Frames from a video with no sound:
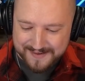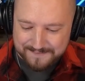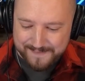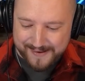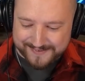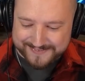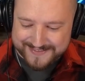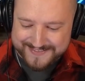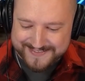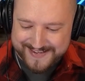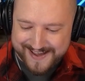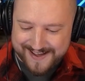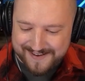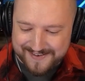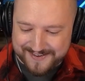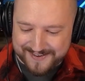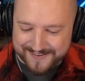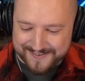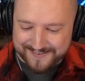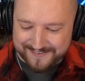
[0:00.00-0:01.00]
Melt it
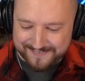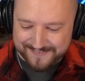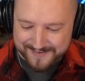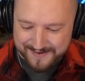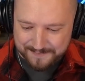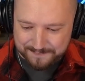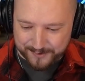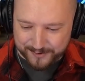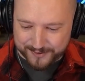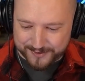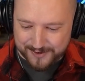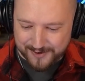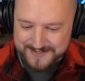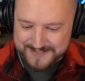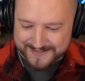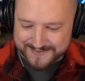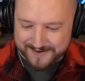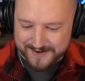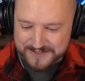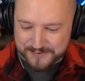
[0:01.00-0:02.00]
down, girl. Bowler
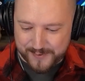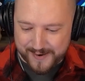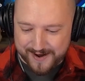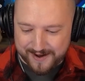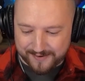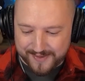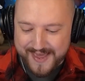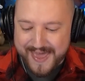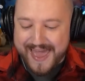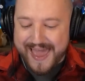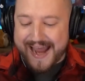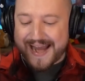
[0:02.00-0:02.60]
goes in there as well.